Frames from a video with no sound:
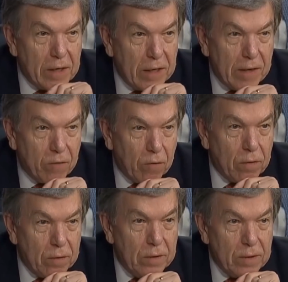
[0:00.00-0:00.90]
So
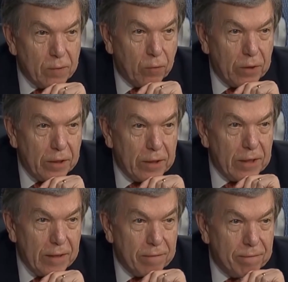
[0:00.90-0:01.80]
when I
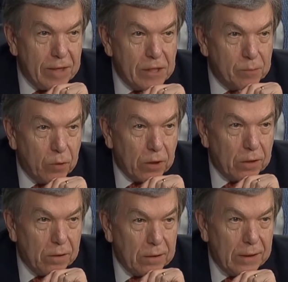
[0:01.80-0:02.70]
have the
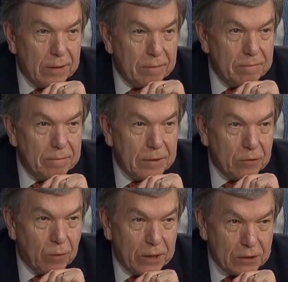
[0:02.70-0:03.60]
Facebook, then
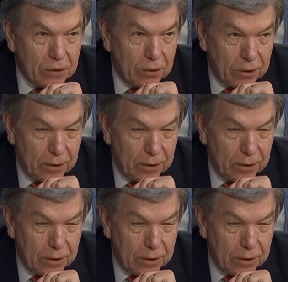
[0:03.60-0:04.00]
do I also